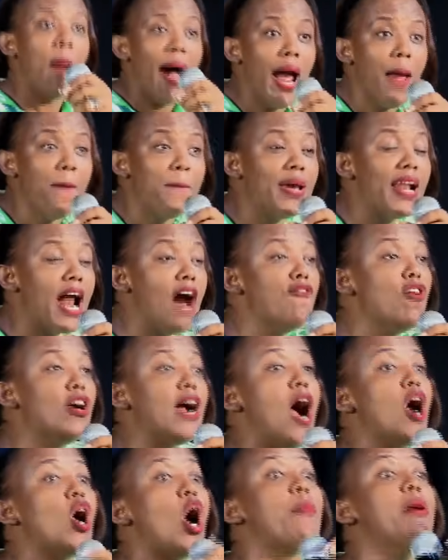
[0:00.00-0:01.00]
Bible
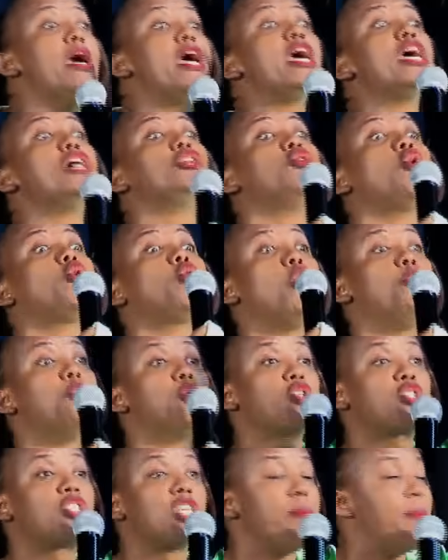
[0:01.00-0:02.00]
iravuga ngo bihinduka
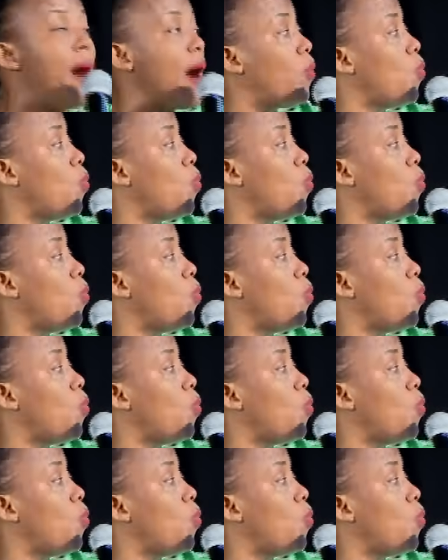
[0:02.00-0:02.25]
ubuzima